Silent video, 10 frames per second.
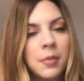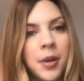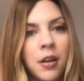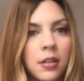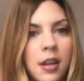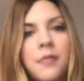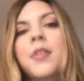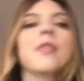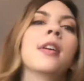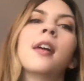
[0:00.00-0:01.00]
my all-time
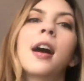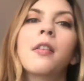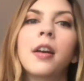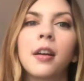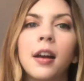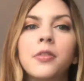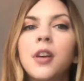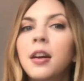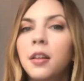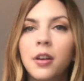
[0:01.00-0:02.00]
favorite highlighter. I've
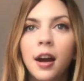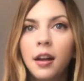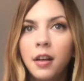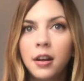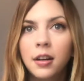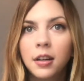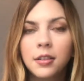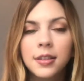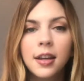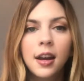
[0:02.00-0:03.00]
tried other
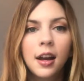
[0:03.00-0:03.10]
highlighters.